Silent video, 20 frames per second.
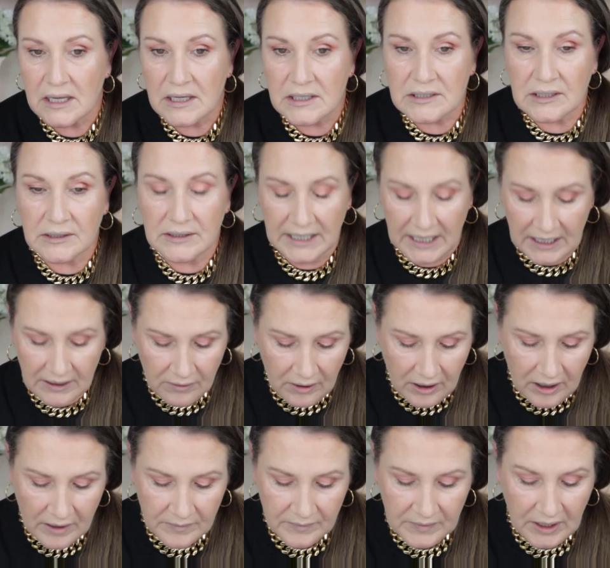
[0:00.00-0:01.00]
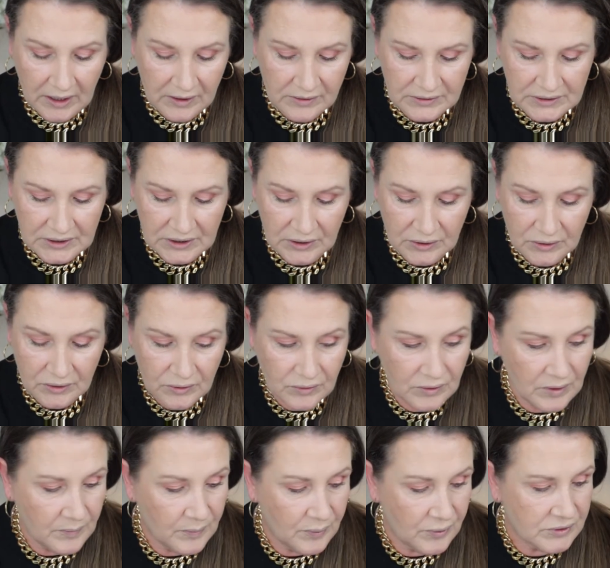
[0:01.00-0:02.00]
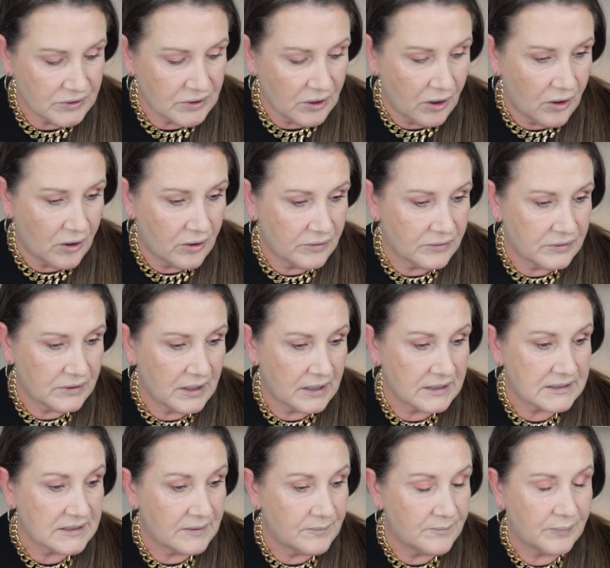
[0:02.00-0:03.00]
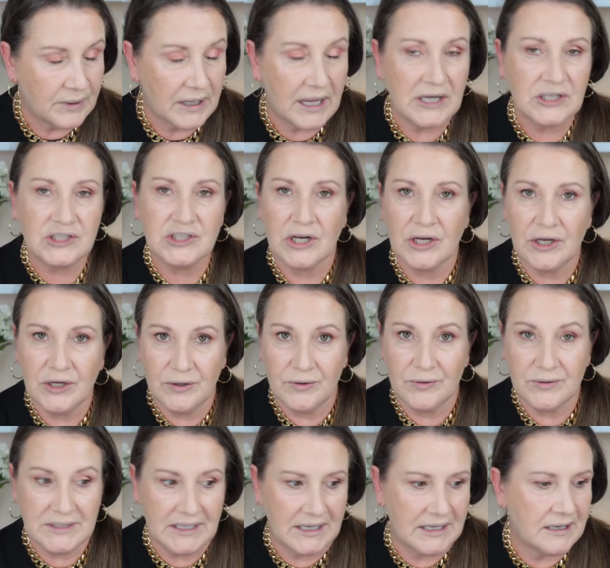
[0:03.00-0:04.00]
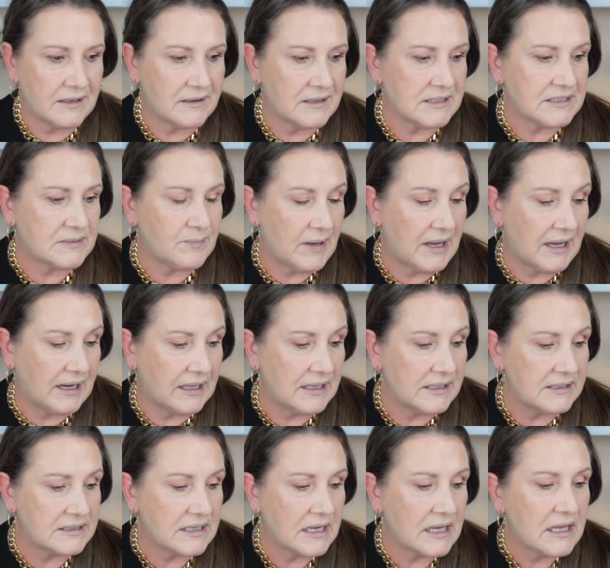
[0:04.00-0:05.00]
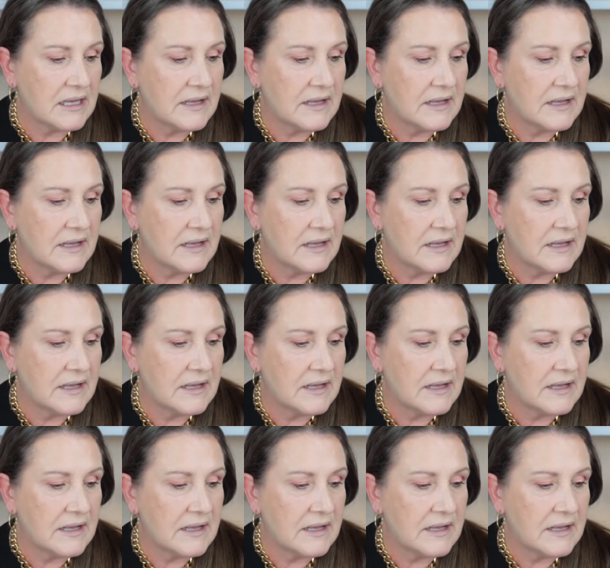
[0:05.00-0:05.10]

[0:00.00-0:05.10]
So now I'm going to put on some blush using this palette.